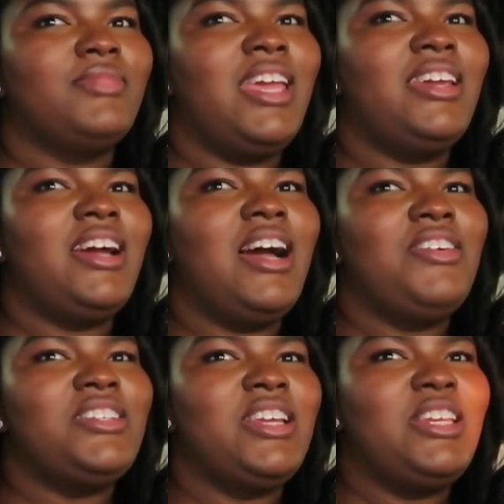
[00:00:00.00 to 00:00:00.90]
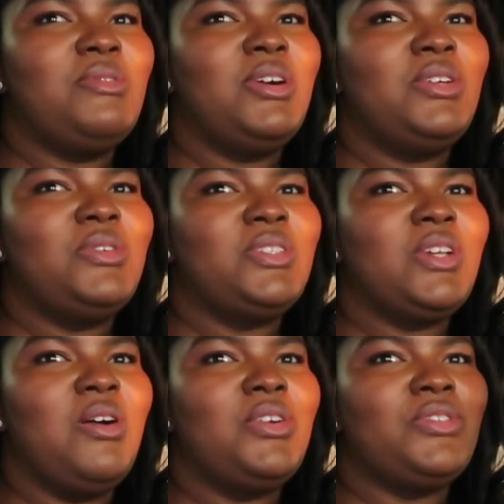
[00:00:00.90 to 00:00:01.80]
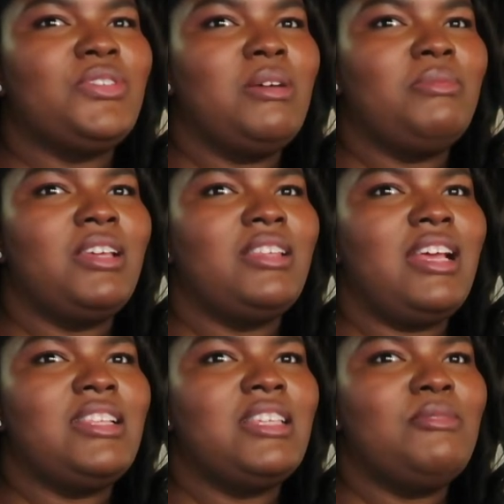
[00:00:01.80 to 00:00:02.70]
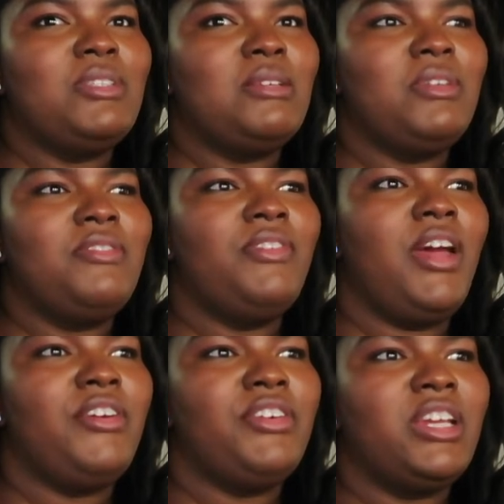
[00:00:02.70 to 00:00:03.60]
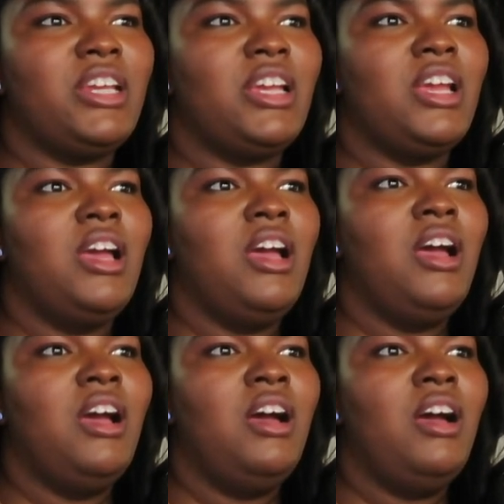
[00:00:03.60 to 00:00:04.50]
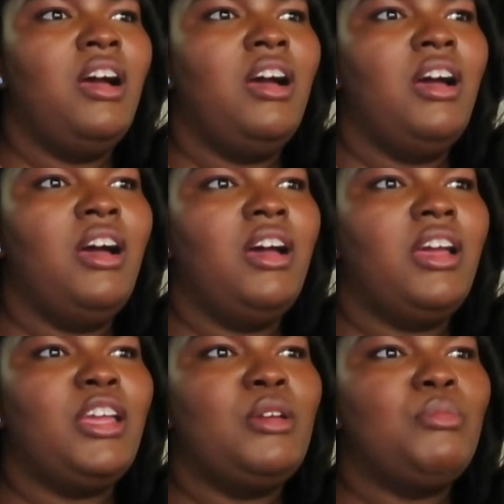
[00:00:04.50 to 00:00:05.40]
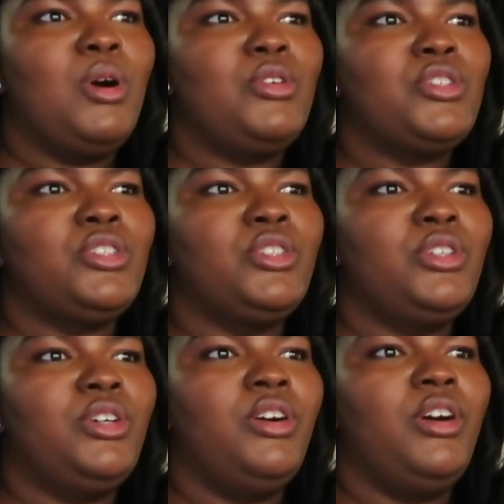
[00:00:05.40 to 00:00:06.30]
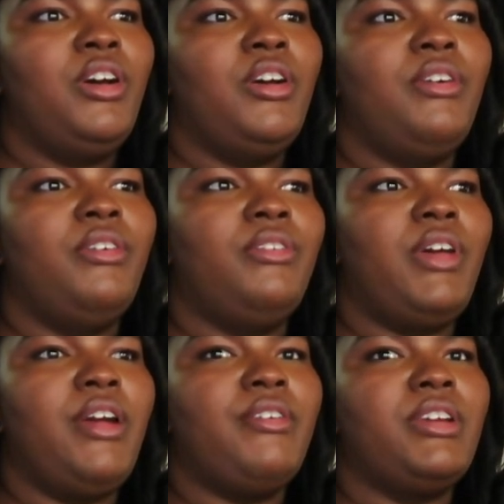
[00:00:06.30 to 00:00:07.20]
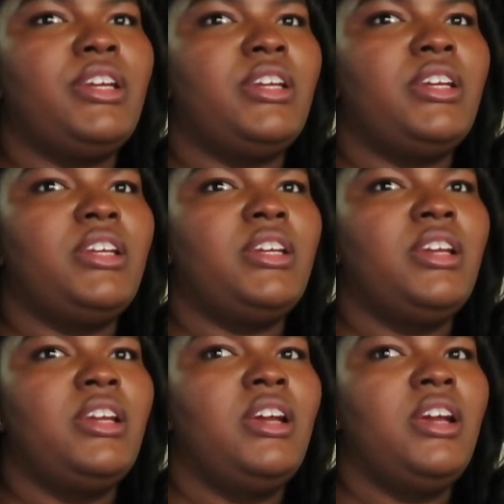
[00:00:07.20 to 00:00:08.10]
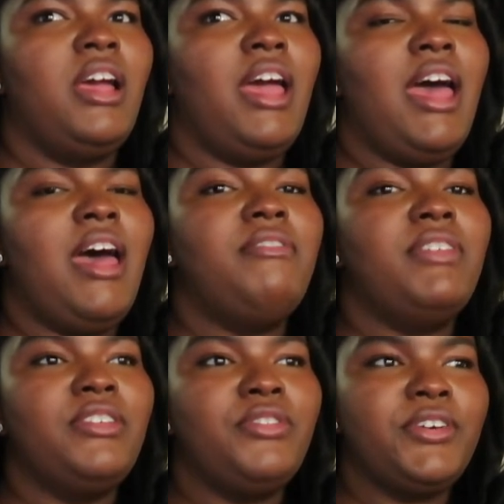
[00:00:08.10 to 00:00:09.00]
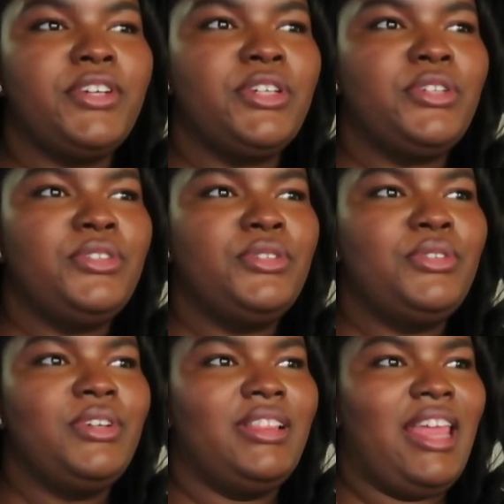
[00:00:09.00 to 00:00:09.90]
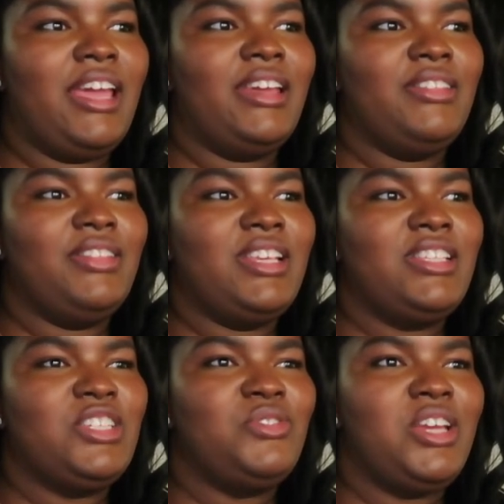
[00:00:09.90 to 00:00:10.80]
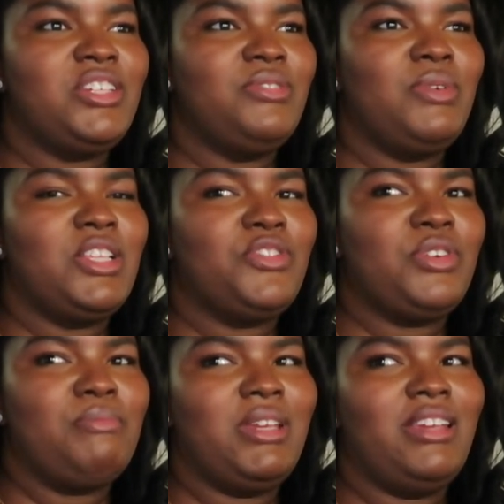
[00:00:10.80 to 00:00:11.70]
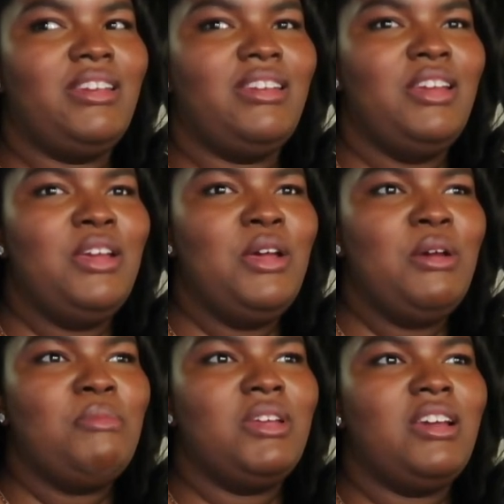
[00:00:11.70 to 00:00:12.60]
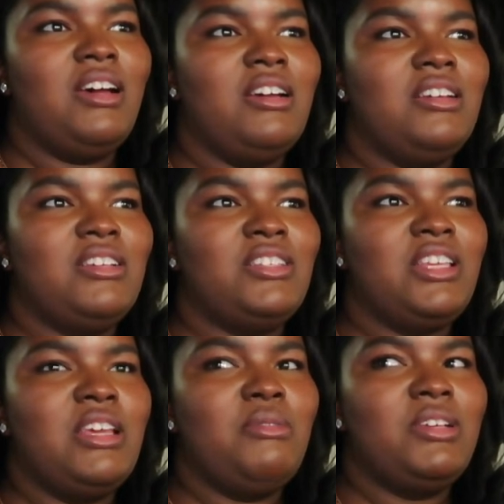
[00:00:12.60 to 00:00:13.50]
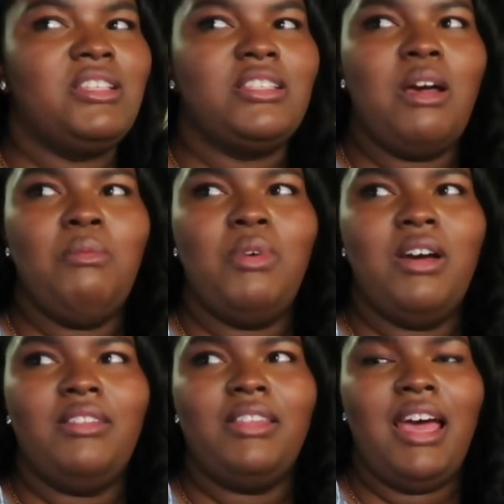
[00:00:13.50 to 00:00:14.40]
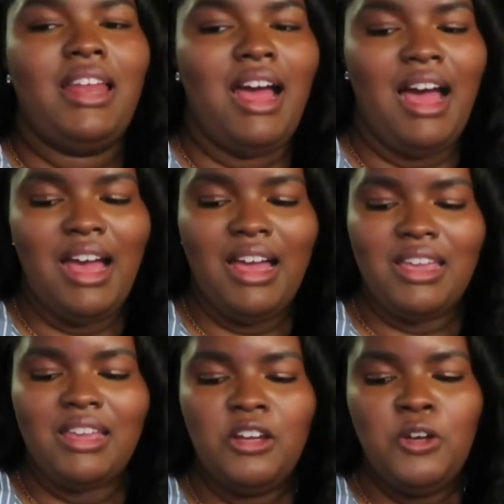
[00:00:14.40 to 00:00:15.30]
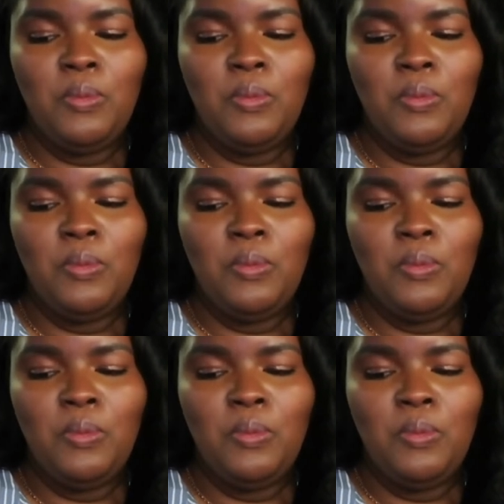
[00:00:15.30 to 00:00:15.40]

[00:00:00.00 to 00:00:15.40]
encourage anyone who is going through something that seems to be very emotional, very heavy for you. Like, this situation was for me because it was someone that I